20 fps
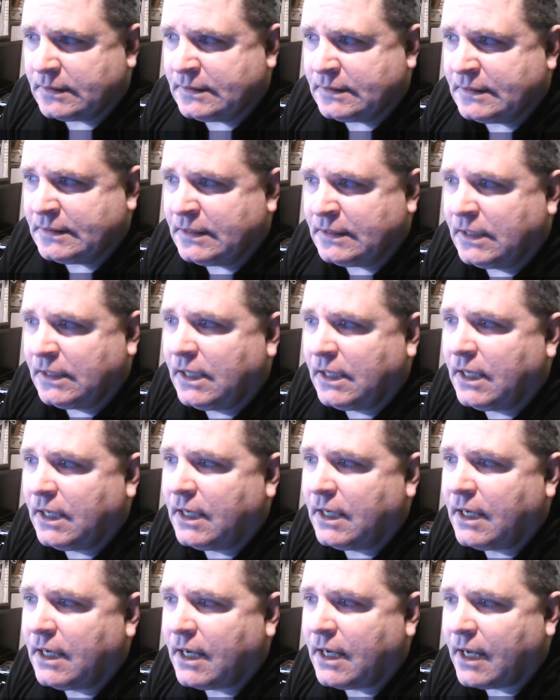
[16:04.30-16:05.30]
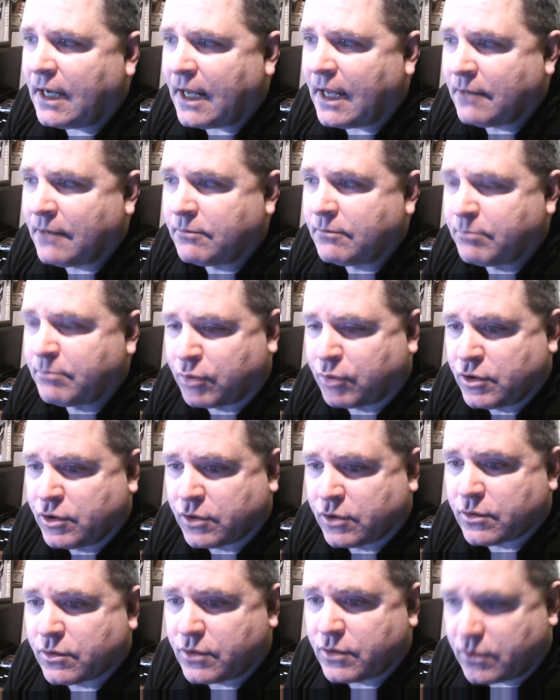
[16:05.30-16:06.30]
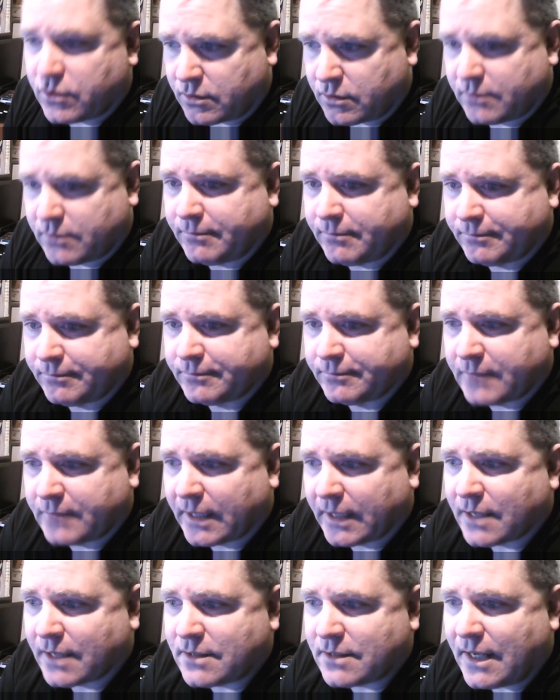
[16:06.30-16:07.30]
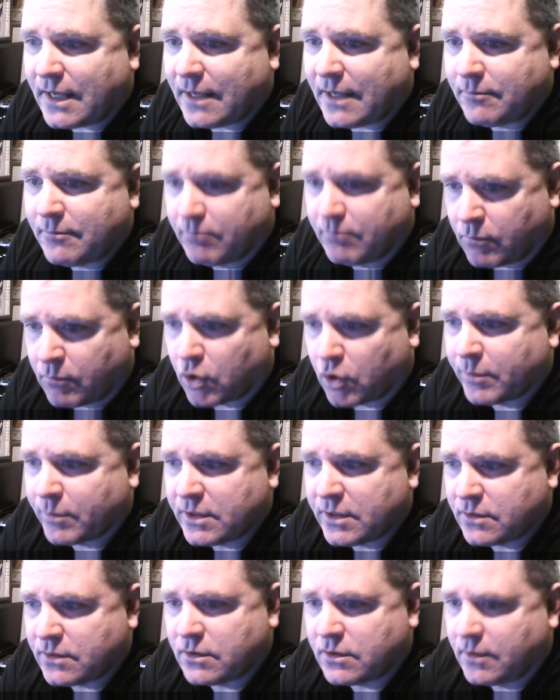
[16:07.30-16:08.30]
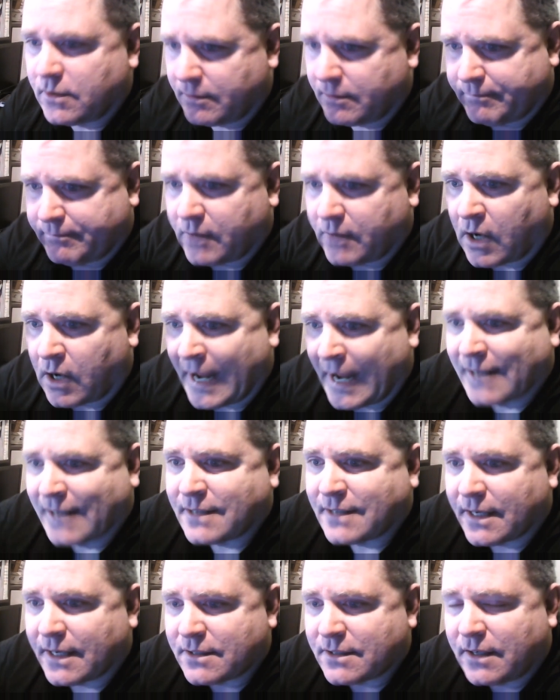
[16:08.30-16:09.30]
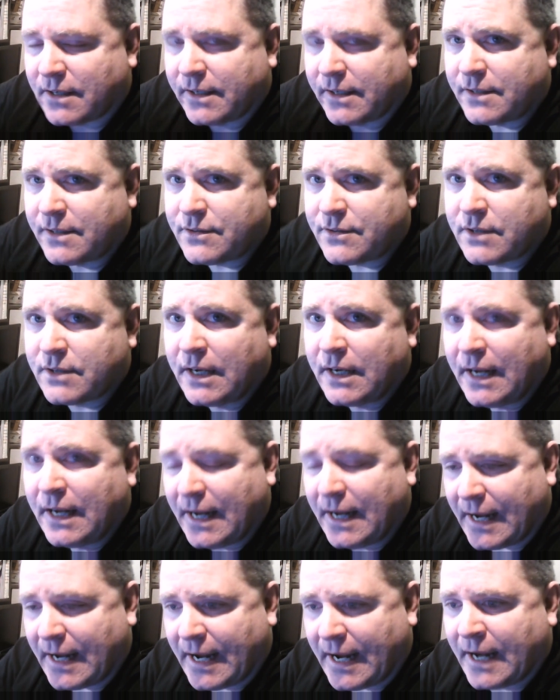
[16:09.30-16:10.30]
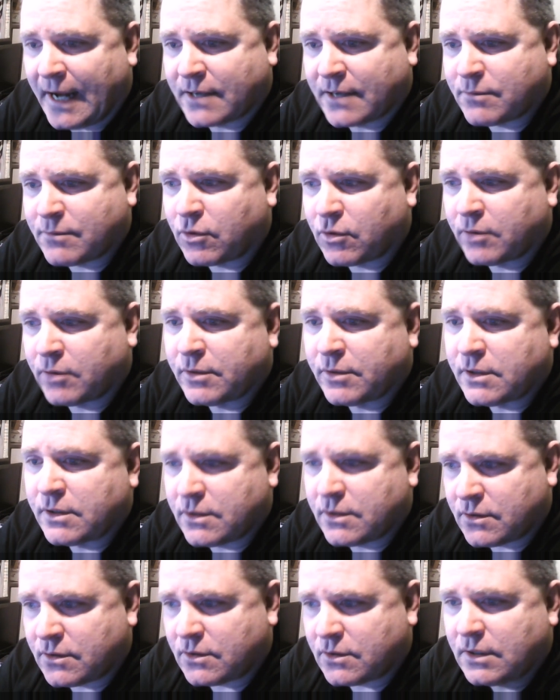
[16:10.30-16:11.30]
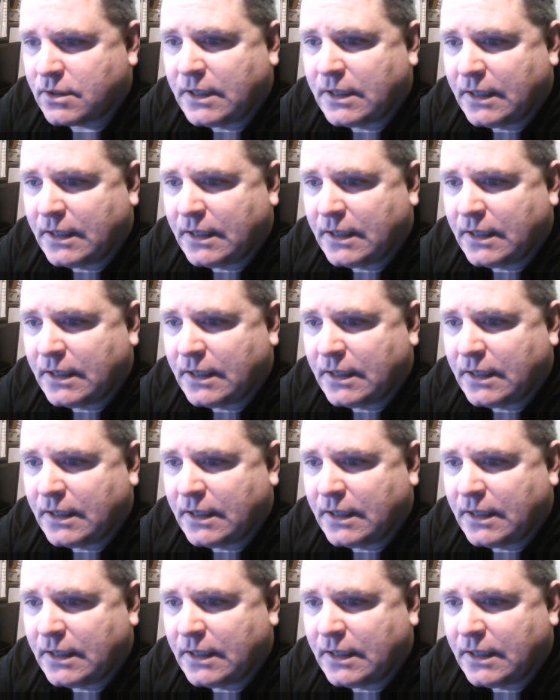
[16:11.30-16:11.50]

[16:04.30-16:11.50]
and produce, like I said, Mormons, anti science, ex Mormons,